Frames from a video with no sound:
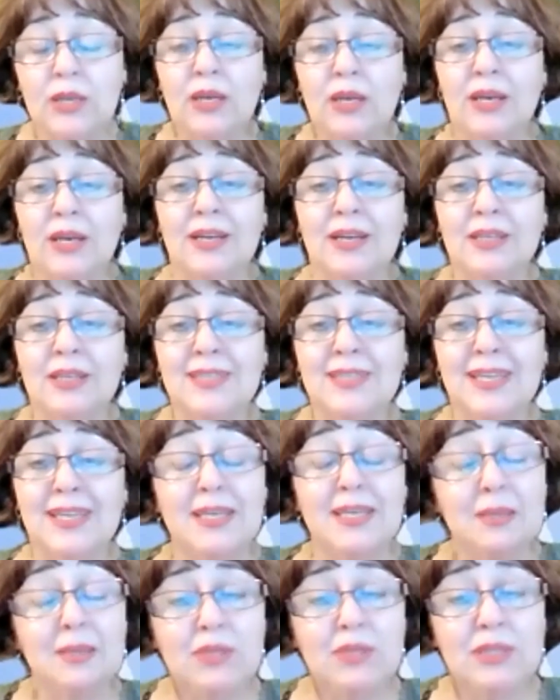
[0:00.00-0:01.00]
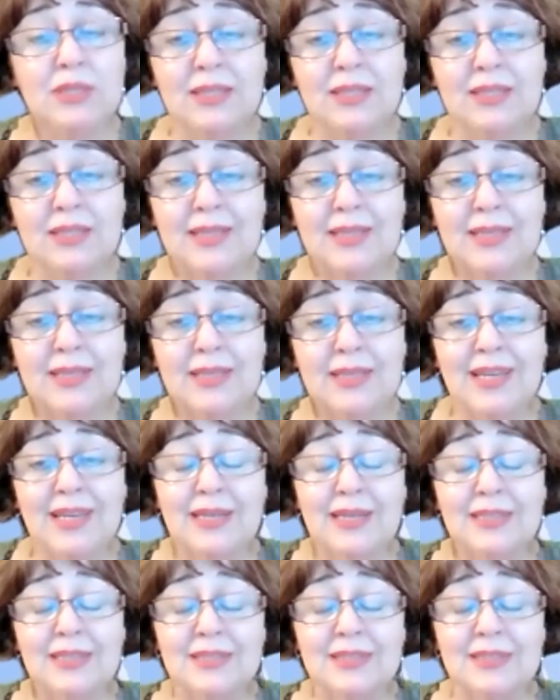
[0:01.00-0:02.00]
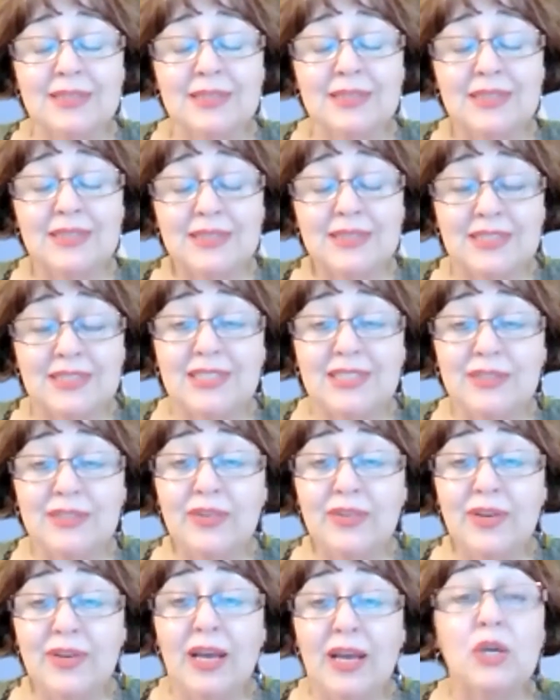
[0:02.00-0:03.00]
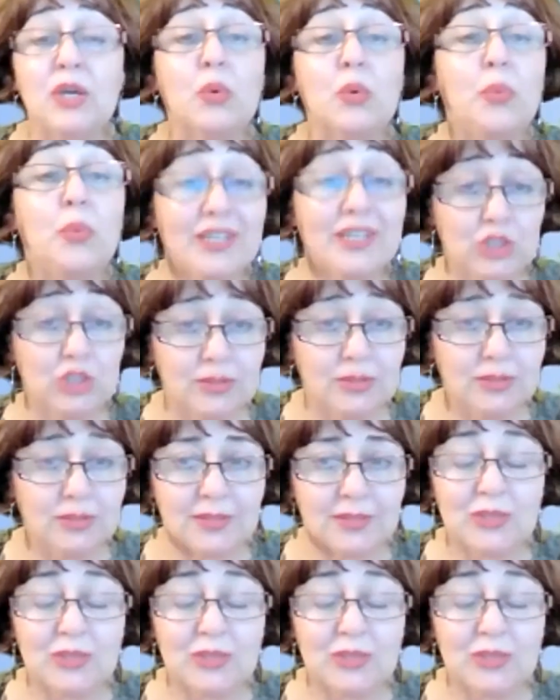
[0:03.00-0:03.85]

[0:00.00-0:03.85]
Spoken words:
they immediately receive a questionnaire,